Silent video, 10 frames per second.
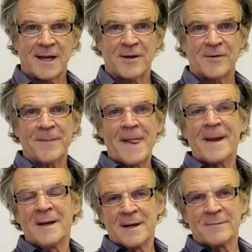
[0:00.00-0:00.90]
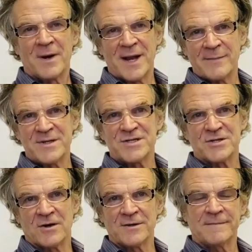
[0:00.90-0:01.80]
Hello, my name is
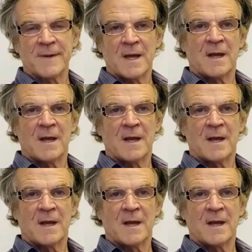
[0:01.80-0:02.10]
John.